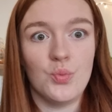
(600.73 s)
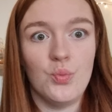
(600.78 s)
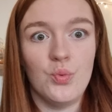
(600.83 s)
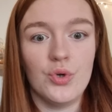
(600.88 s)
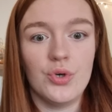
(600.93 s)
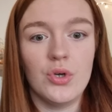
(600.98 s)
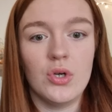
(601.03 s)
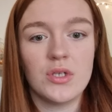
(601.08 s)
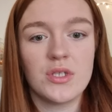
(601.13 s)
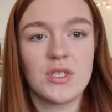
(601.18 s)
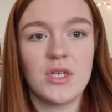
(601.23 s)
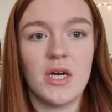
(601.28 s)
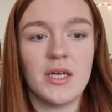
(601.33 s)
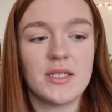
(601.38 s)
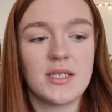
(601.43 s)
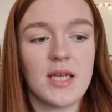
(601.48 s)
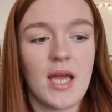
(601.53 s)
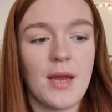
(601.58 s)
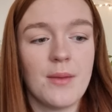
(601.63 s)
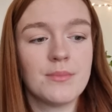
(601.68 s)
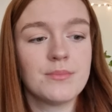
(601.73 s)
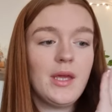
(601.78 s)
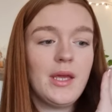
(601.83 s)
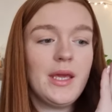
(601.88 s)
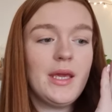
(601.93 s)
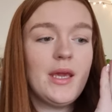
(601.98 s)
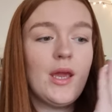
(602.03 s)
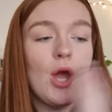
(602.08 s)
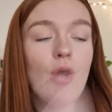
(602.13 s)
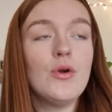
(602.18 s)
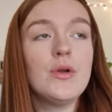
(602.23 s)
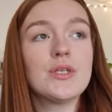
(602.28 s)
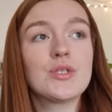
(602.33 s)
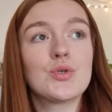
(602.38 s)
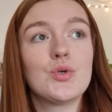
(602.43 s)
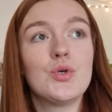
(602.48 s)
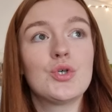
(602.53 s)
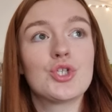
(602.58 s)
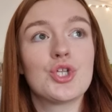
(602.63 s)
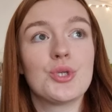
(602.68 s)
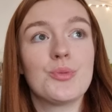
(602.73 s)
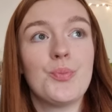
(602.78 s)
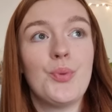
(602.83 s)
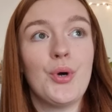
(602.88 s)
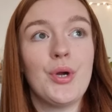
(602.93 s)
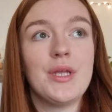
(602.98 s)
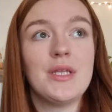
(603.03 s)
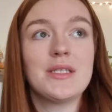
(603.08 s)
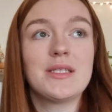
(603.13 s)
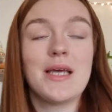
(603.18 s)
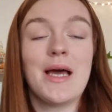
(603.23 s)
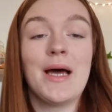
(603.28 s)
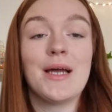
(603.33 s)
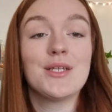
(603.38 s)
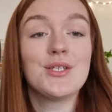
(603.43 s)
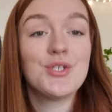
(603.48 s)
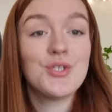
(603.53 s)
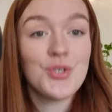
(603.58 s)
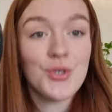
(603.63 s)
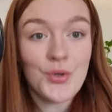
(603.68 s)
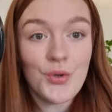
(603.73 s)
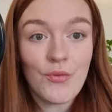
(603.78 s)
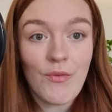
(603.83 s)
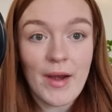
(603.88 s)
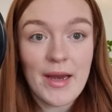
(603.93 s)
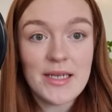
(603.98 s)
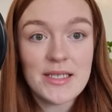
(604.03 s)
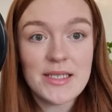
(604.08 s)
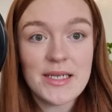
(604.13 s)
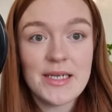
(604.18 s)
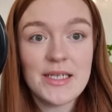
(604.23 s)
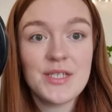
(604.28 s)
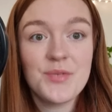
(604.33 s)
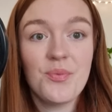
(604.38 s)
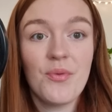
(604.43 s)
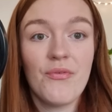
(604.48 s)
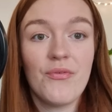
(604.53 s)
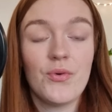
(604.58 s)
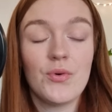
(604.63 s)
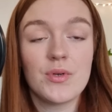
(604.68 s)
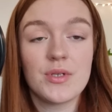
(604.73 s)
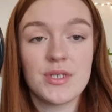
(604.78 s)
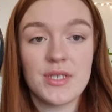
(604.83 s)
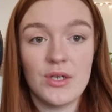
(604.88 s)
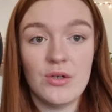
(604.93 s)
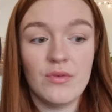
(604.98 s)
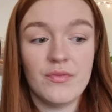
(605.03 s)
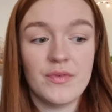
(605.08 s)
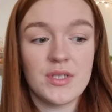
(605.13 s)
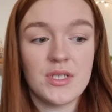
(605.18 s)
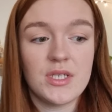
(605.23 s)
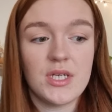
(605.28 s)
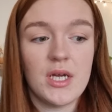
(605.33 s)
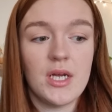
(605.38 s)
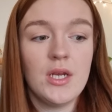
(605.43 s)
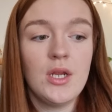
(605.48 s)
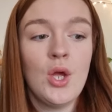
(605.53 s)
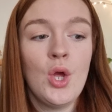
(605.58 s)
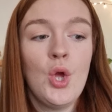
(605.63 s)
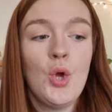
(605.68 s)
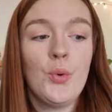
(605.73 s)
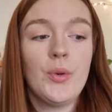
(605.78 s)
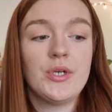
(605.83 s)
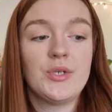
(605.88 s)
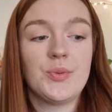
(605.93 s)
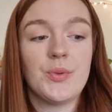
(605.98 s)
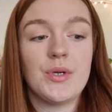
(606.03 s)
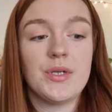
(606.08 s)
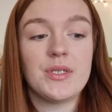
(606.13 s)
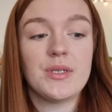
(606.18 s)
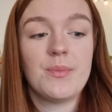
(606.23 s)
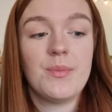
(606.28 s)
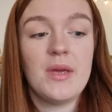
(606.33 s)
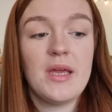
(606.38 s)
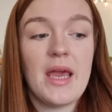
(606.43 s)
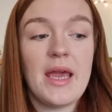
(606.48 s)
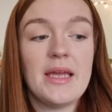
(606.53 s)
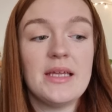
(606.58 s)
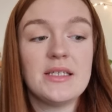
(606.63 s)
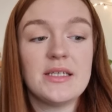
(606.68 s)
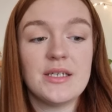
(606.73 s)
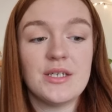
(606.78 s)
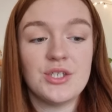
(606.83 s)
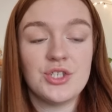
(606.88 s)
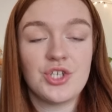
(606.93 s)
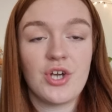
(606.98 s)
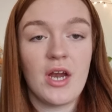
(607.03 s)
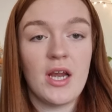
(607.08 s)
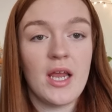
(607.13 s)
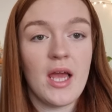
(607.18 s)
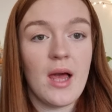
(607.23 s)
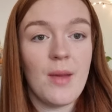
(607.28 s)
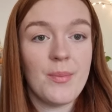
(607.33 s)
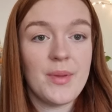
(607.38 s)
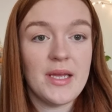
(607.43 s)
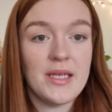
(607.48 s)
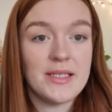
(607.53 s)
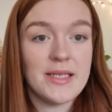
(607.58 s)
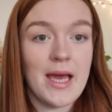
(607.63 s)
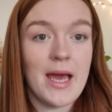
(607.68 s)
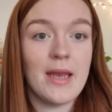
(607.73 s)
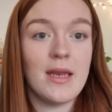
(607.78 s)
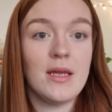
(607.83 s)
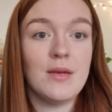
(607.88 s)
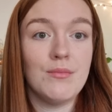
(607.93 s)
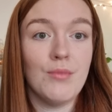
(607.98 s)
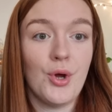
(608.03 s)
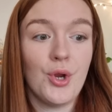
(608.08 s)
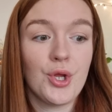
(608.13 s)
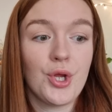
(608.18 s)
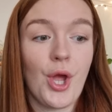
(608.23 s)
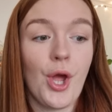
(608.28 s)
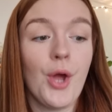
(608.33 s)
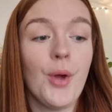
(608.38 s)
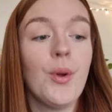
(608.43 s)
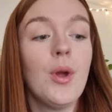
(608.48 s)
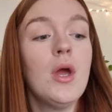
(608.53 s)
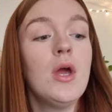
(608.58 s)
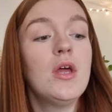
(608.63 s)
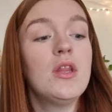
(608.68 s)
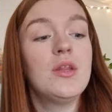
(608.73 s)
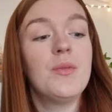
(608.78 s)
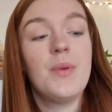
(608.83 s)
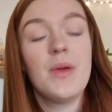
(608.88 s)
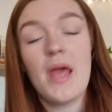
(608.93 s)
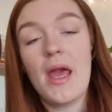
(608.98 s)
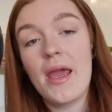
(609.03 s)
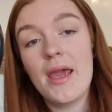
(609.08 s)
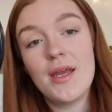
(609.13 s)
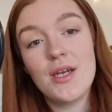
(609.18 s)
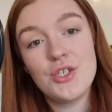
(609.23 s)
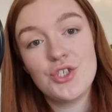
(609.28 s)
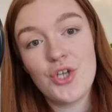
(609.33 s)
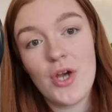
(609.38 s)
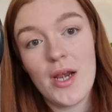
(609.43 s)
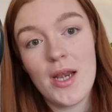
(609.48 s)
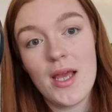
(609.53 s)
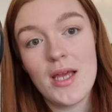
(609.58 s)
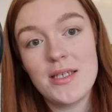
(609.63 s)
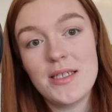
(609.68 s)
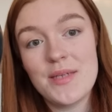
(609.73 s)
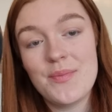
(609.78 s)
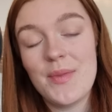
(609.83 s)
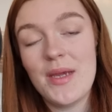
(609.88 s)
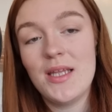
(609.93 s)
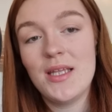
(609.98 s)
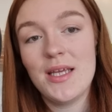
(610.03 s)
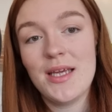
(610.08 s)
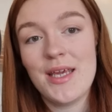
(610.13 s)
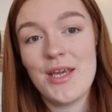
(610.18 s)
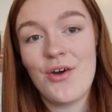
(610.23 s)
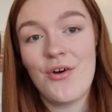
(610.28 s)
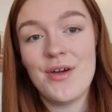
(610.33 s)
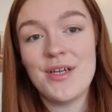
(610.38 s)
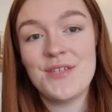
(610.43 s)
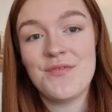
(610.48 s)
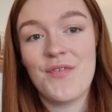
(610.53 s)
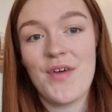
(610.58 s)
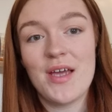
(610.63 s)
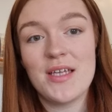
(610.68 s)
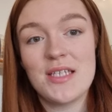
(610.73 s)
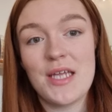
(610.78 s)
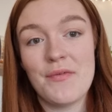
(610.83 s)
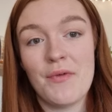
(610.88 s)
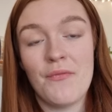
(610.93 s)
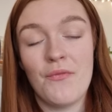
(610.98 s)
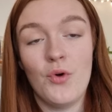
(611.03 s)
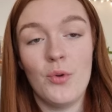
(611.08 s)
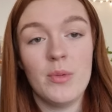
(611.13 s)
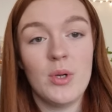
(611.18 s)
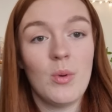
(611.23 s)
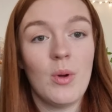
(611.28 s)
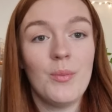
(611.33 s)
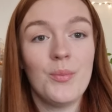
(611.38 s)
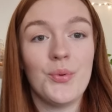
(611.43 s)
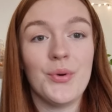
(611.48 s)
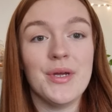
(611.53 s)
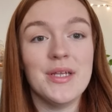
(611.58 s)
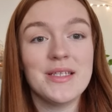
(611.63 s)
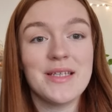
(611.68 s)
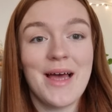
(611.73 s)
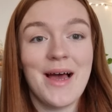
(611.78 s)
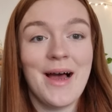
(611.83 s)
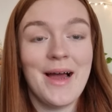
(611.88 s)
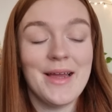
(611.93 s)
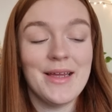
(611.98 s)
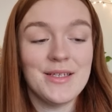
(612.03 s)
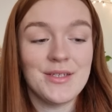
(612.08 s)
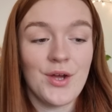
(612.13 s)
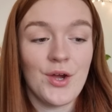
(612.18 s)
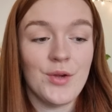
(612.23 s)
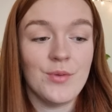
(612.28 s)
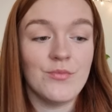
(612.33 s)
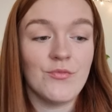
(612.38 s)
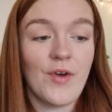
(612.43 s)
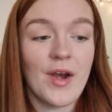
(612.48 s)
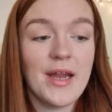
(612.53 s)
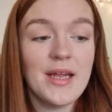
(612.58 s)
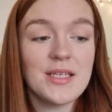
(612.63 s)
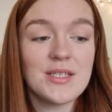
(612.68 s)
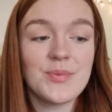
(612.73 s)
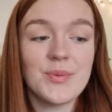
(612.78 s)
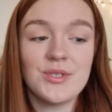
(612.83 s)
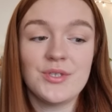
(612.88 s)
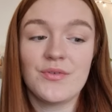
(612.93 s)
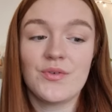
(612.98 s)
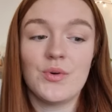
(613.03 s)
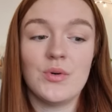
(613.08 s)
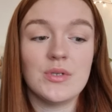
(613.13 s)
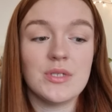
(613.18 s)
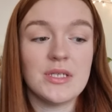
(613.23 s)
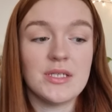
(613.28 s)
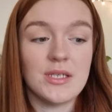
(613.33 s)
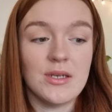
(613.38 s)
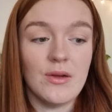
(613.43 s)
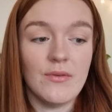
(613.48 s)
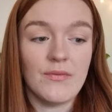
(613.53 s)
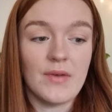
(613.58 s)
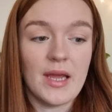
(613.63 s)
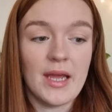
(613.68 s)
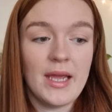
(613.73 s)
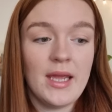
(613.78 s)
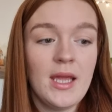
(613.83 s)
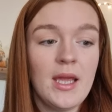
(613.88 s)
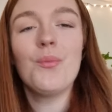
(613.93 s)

would not start again. He only scored points at two races before Silverstone, which was P8 in Australia, P10 in Monaco. The P8 in Australia did mean that he got his first ever Formula One points at his home race, which of course is lovely.